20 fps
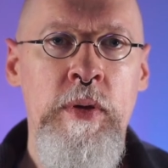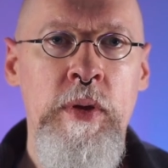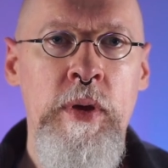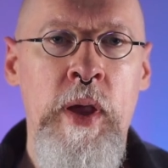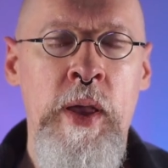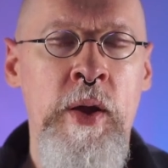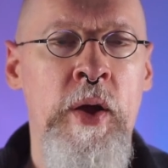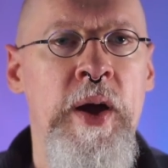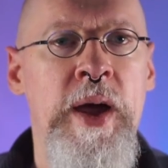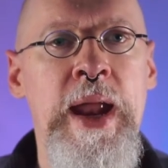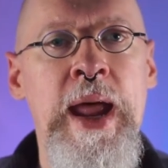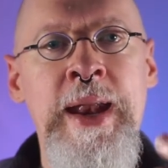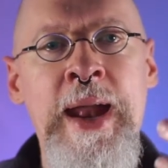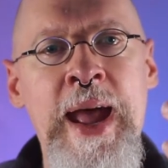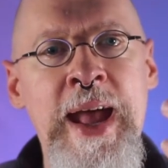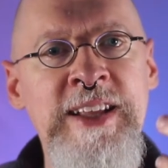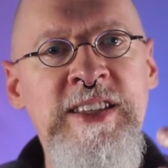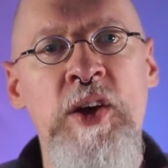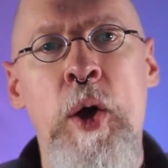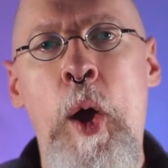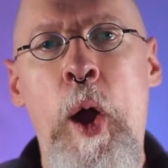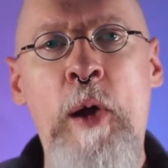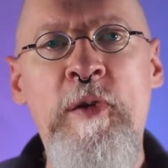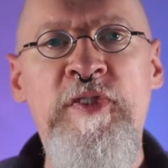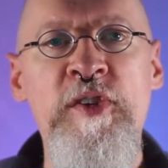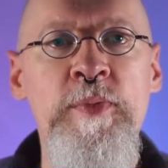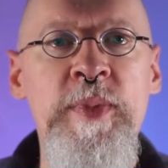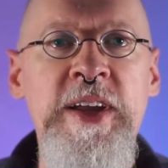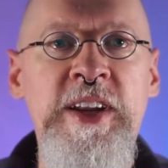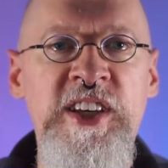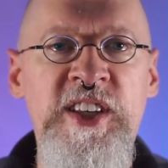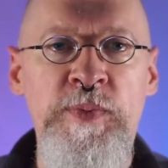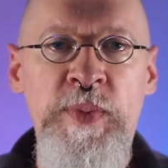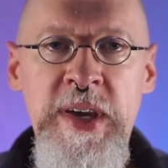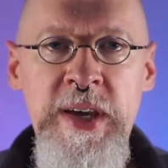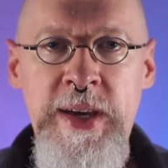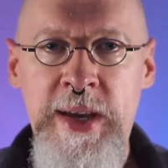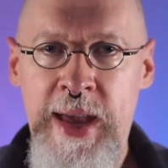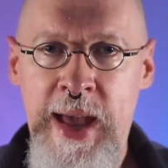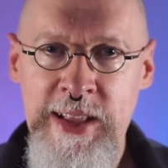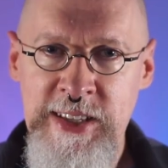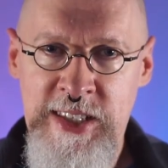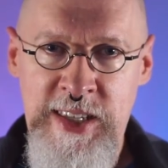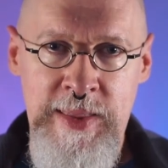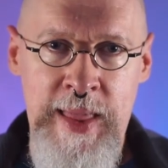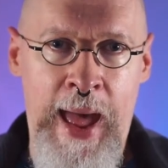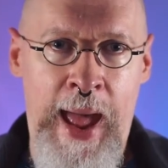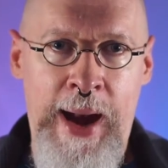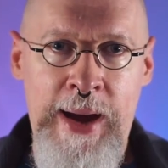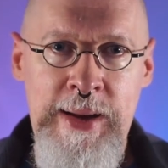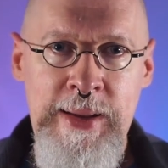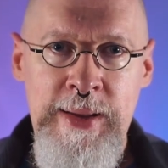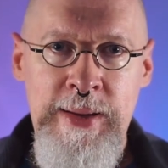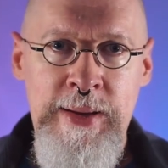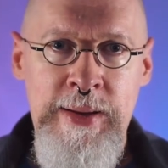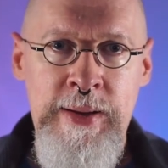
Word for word: You know, and, and it's hard for me to speak against that.